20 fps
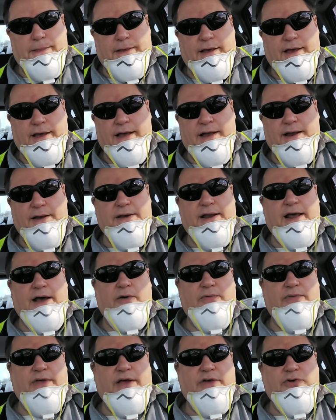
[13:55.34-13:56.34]
And now
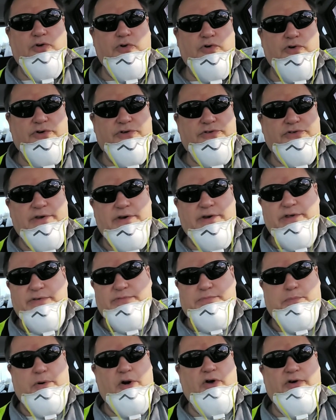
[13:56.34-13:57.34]
that New York City's
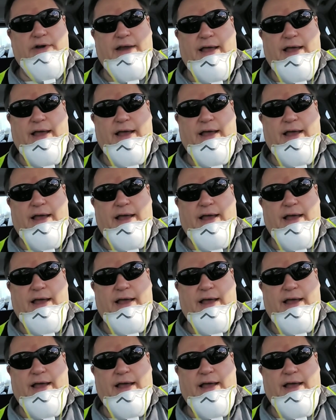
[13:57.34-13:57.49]
burned